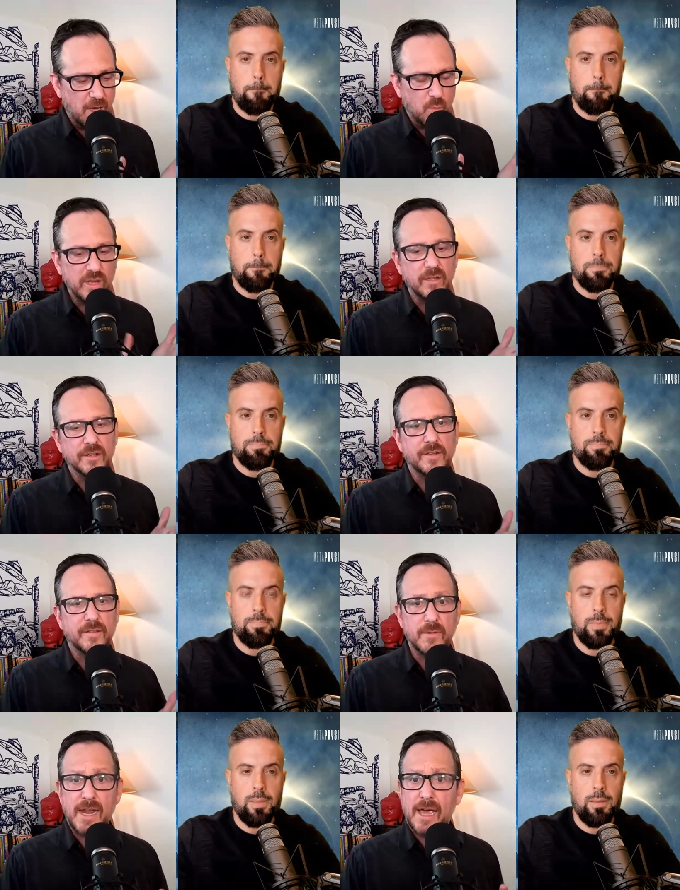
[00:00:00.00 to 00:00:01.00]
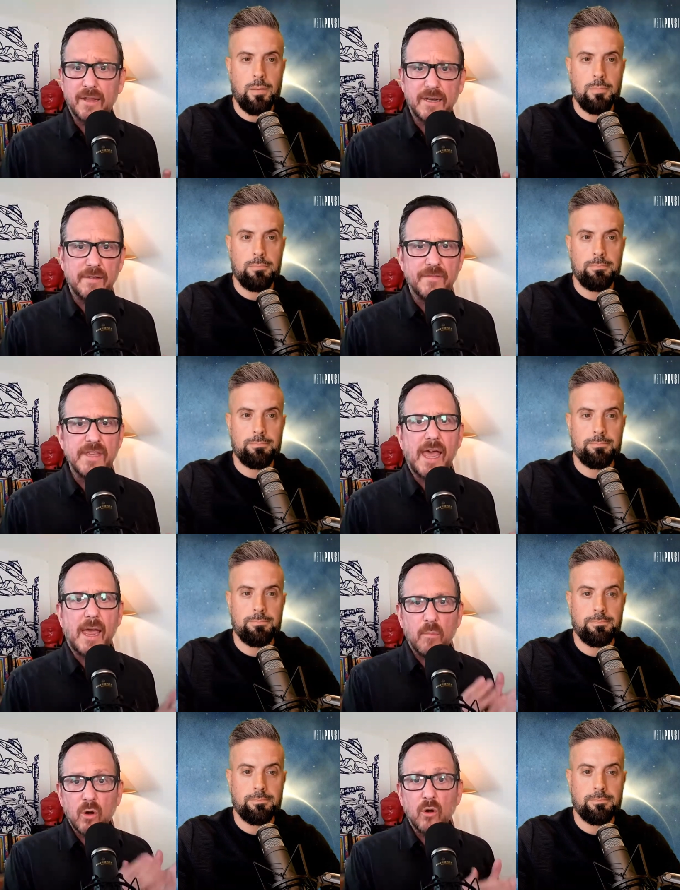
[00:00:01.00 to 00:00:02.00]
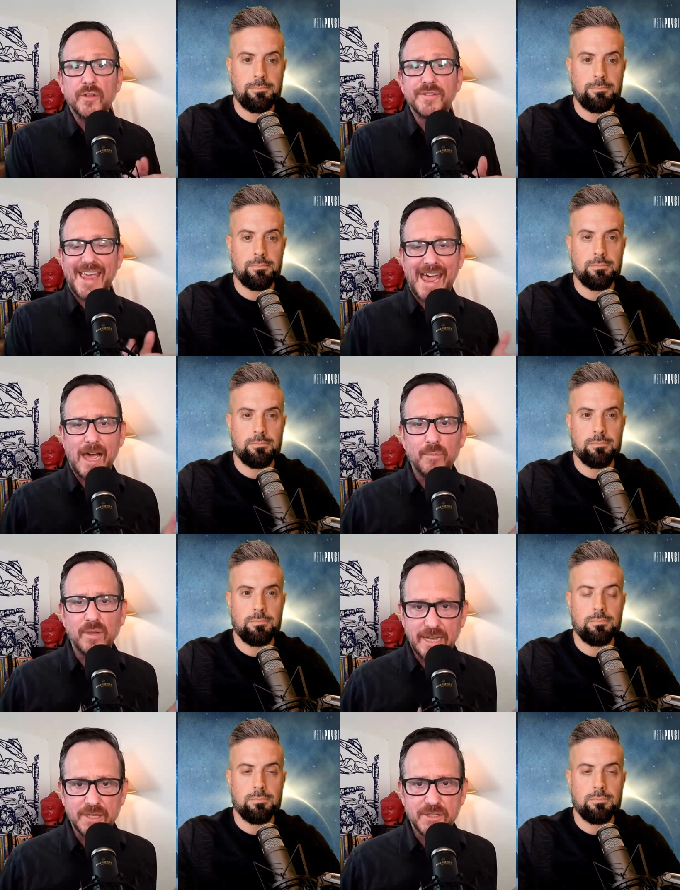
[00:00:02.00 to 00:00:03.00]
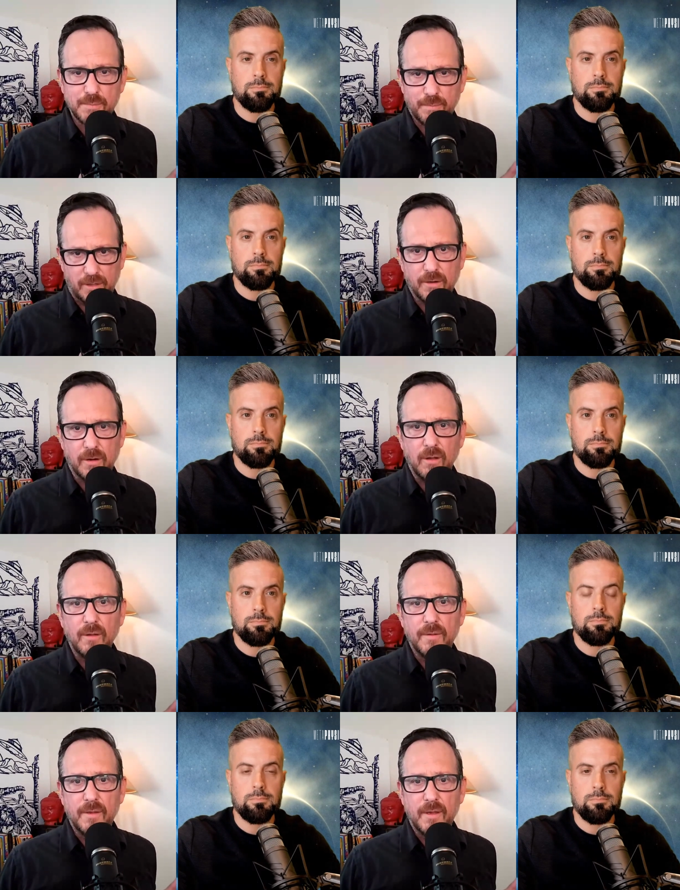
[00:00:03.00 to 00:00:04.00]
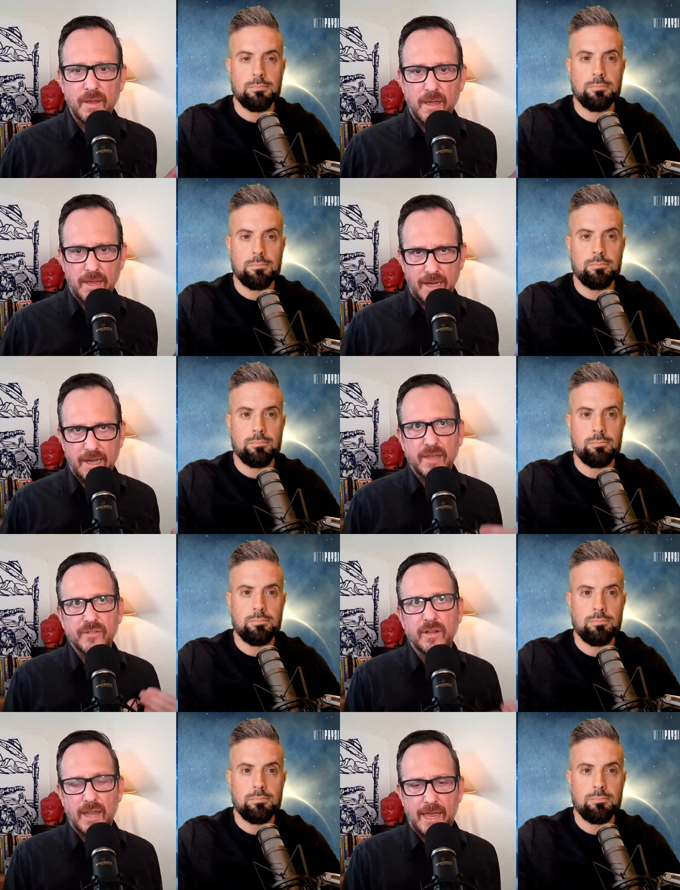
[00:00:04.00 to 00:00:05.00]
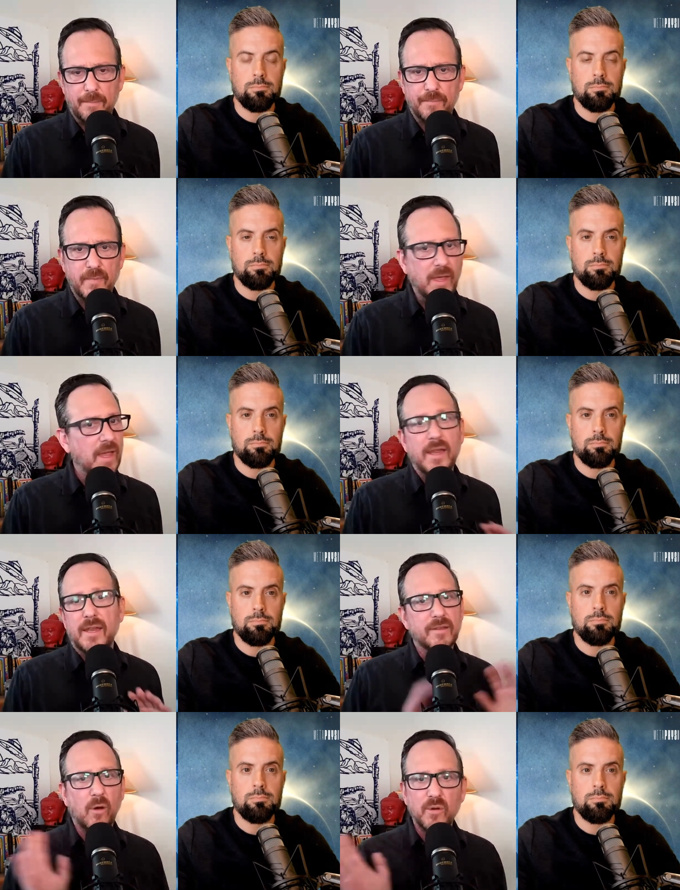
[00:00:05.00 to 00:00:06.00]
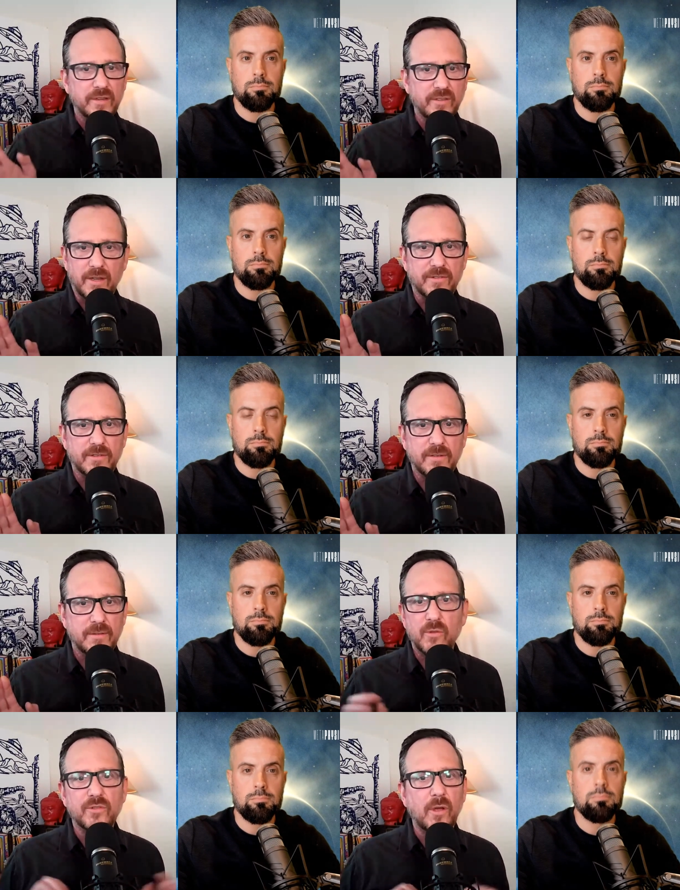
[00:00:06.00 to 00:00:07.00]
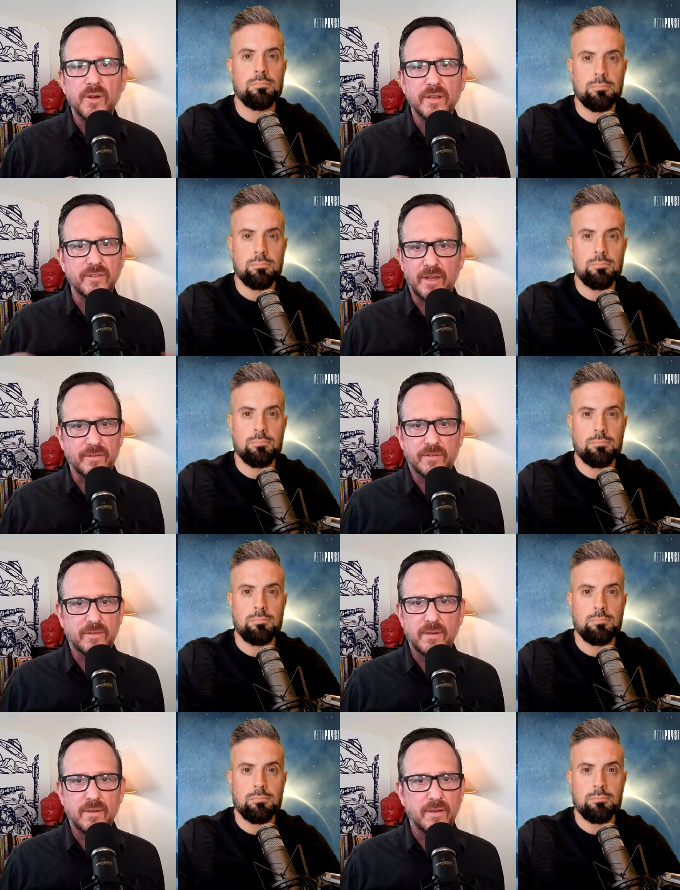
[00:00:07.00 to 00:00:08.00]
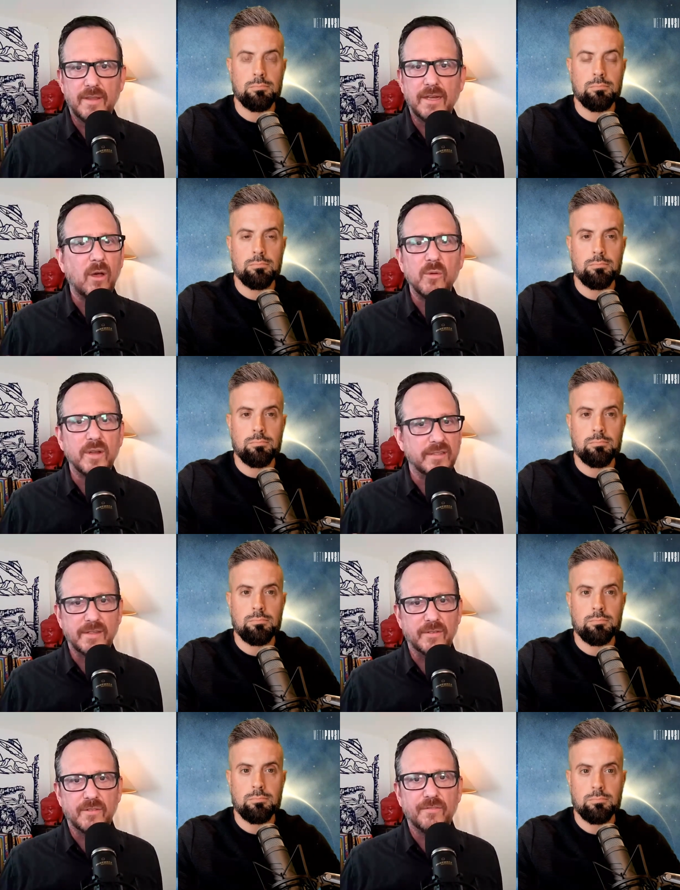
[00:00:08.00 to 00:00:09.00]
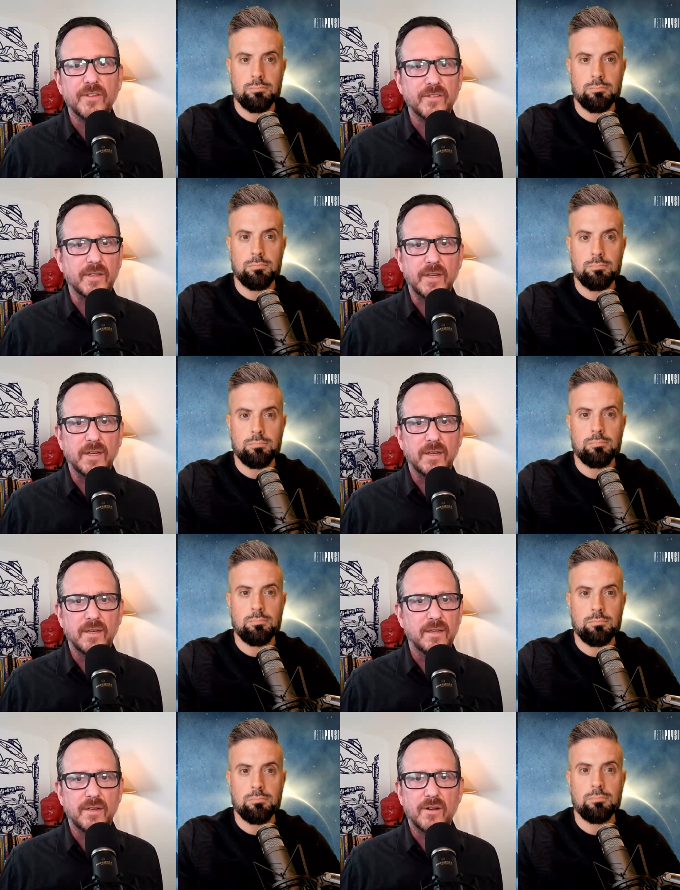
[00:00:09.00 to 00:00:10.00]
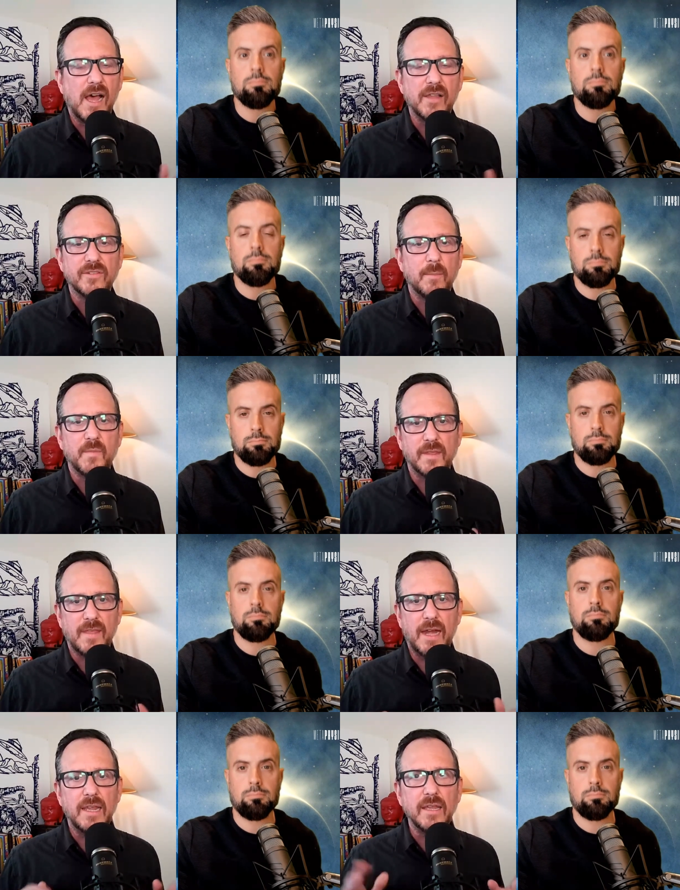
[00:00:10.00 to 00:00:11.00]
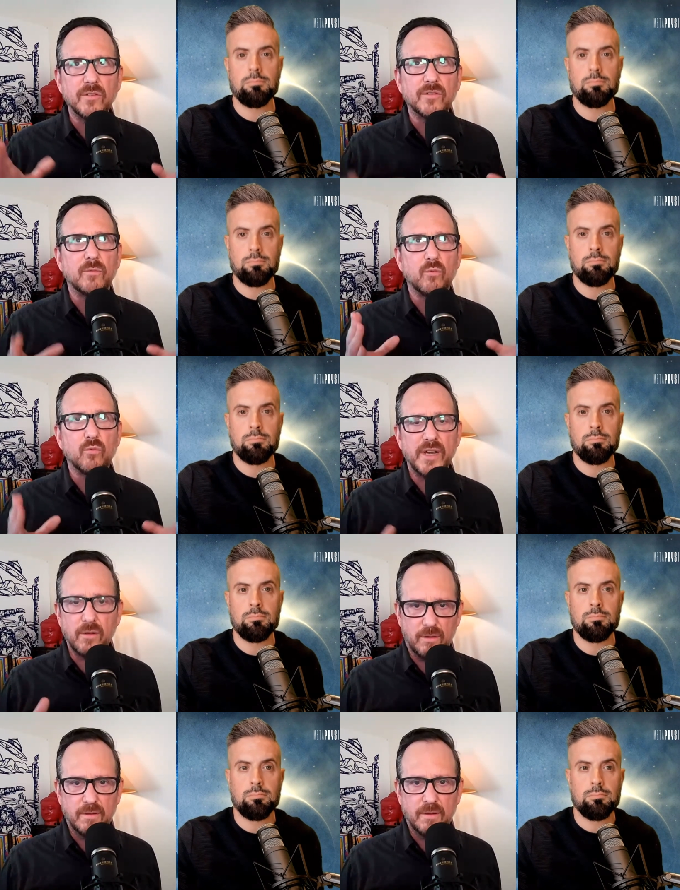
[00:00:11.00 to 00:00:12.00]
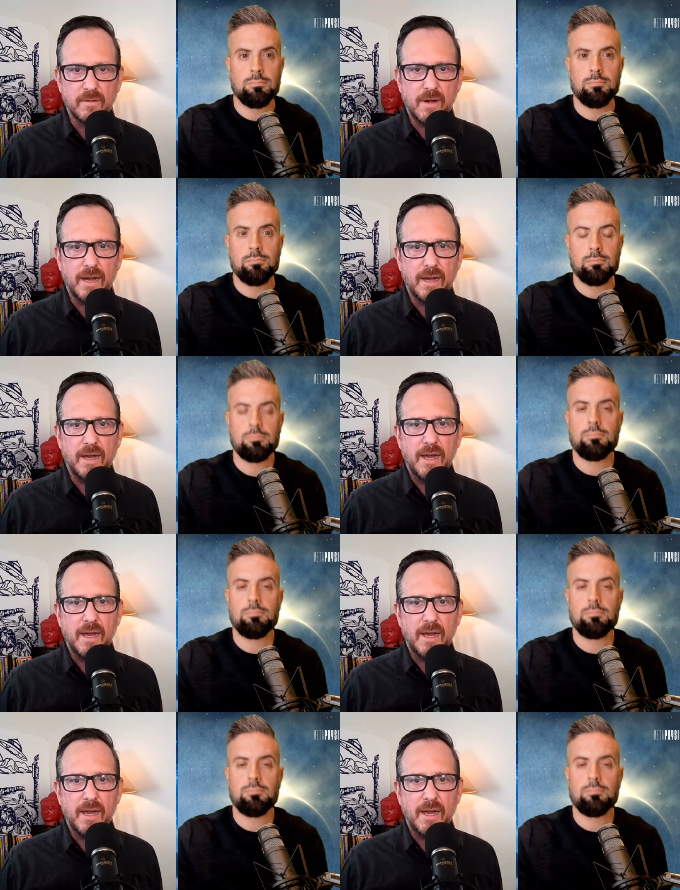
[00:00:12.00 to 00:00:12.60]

Speaker 1: we looked at the reality of the emerald tablets, plural, in his claim. Don't exist. Those don't exist. They don't exist physically. They're not something that is real, right?